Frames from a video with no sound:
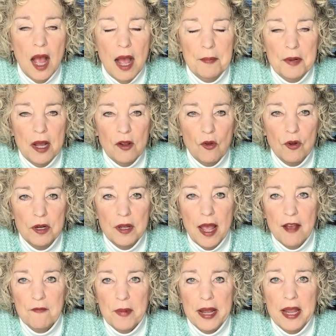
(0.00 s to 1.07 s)
i'm not going to
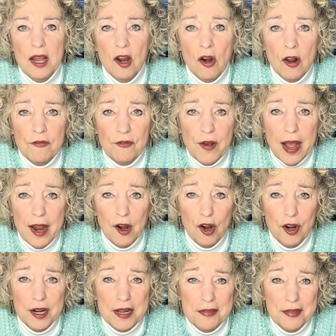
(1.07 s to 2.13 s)
have my hair on
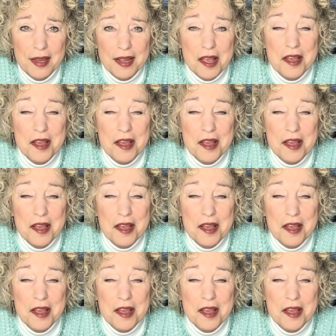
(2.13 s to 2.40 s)
fire or anything